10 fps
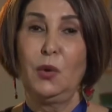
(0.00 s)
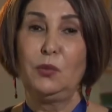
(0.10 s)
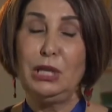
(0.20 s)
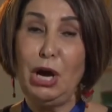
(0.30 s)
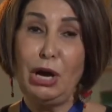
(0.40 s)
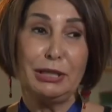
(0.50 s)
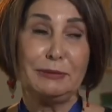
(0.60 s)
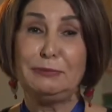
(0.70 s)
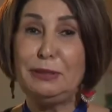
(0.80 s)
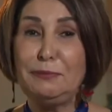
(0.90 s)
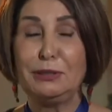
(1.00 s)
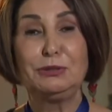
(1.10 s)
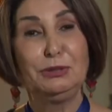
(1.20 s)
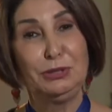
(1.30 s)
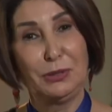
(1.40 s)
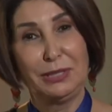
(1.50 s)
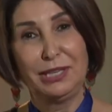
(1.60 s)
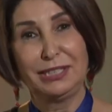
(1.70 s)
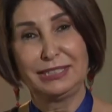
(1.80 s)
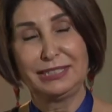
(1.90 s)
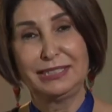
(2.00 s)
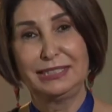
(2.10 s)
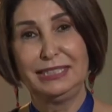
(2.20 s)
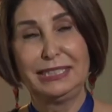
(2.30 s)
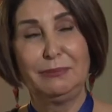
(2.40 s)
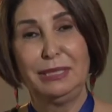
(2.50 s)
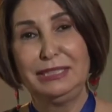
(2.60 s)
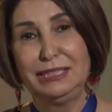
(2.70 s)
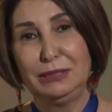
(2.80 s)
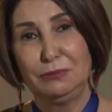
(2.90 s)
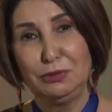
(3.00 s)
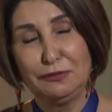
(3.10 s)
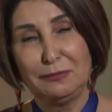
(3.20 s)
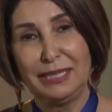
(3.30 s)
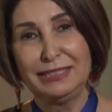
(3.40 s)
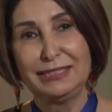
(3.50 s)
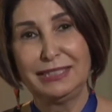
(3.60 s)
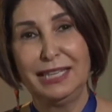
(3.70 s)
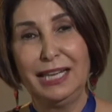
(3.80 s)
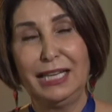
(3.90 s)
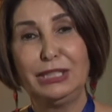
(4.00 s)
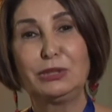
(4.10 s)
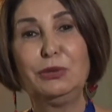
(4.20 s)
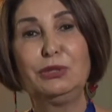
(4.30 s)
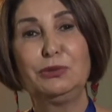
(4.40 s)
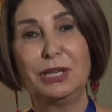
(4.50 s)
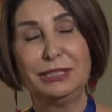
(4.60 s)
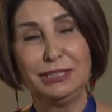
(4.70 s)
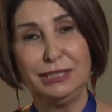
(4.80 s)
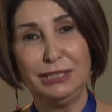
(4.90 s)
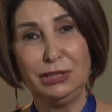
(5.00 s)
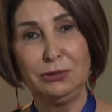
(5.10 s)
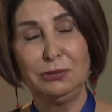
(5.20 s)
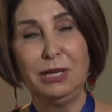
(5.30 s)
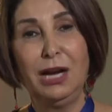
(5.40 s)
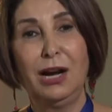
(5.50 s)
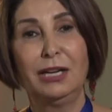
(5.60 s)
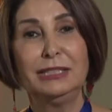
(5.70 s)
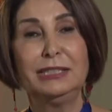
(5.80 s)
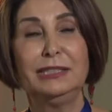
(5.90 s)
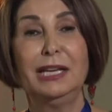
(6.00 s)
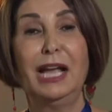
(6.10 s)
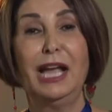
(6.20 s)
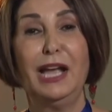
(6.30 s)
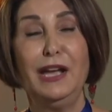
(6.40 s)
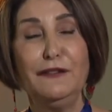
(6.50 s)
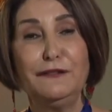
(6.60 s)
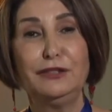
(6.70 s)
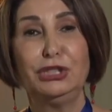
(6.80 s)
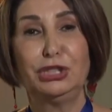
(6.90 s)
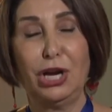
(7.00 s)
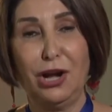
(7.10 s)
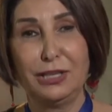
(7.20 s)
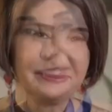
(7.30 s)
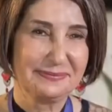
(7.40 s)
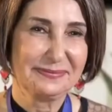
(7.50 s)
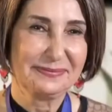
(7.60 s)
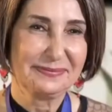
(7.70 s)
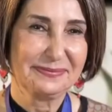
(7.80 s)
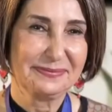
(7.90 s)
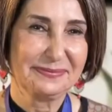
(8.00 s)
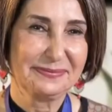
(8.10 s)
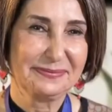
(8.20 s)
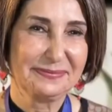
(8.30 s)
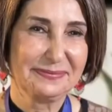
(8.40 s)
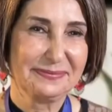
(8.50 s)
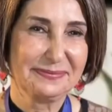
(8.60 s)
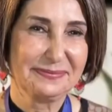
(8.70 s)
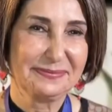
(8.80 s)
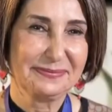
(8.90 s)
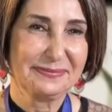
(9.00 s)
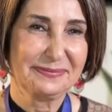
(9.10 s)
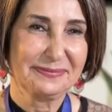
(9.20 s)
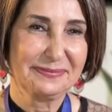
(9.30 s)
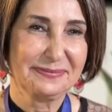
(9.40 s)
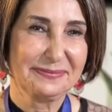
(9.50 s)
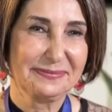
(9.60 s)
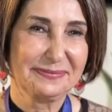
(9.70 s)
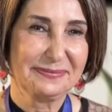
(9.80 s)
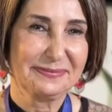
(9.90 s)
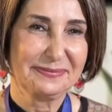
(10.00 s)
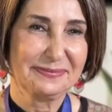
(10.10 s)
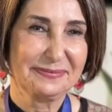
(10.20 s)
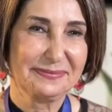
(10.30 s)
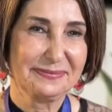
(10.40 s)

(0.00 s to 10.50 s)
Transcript: We like people to join us. This amazing movement is going to continue until every child has a childhood in this world. Thank you.